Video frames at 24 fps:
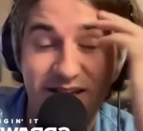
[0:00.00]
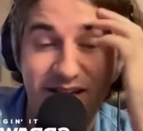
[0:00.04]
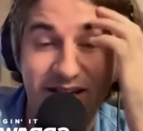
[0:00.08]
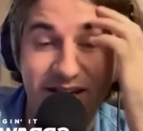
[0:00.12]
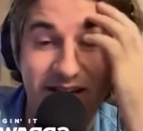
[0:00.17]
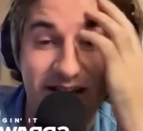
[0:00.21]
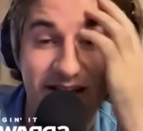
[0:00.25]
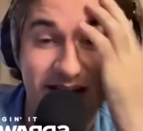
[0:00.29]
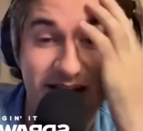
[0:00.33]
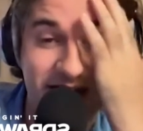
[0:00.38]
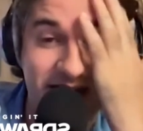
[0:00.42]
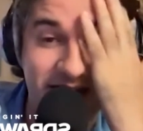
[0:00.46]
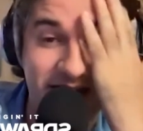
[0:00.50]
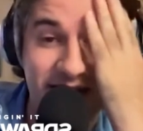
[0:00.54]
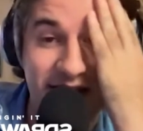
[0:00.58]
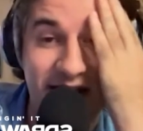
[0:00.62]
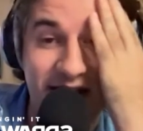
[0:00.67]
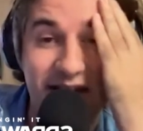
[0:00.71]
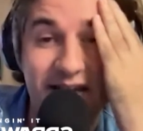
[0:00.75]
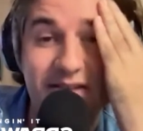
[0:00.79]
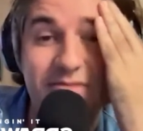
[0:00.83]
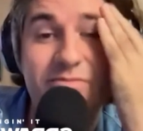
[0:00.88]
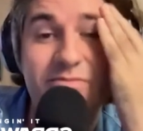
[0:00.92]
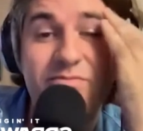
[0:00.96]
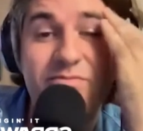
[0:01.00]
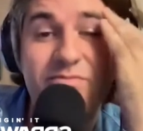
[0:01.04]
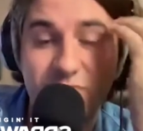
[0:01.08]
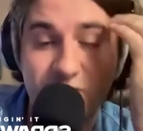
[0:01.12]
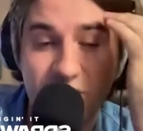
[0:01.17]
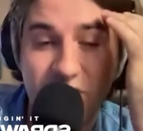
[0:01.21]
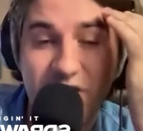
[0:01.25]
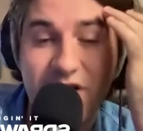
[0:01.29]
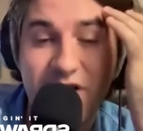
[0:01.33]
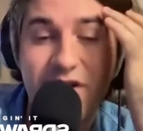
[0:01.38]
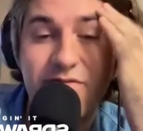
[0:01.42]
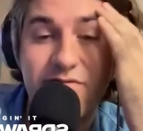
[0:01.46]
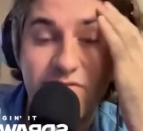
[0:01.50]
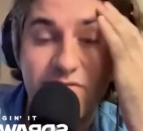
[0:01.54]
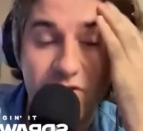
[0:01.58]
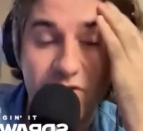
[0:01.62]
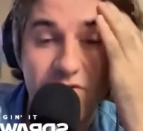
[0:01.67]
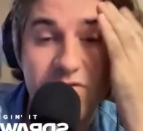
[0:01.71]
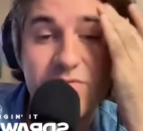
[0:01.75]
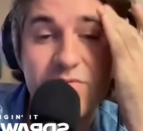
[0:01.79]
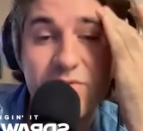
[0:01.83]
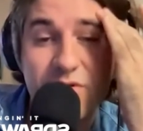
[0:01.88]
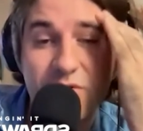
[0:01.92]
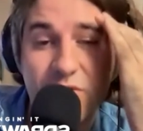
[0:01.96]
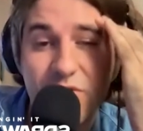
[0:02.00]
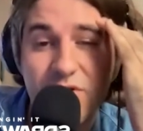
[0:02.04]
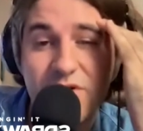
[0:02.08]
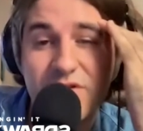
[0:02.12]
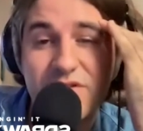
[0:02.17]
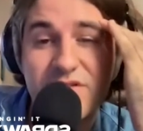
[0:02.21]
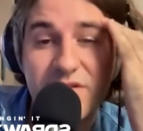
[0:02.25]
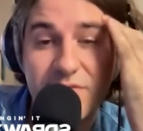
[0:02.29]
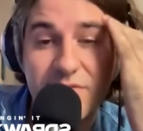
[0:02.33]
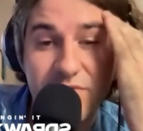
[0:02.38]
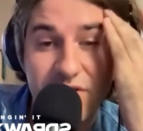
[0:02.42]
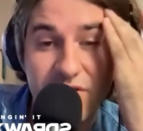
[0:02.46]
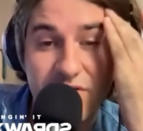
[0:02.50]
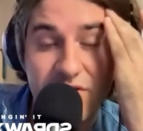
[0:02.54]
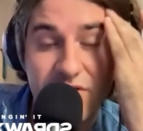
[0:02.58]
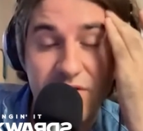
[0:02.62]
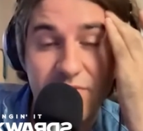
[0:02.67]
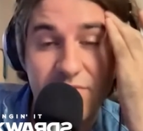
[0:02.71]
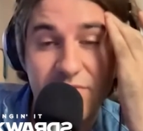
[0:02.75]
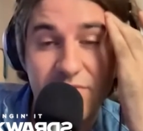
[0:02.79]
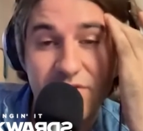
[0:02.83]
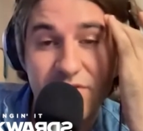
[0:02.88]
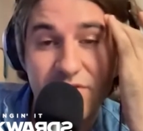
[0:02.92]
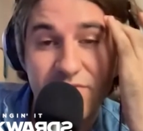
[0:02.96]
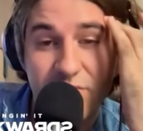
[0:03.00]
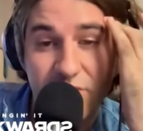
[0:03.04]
like I I when I first recorded some of the drums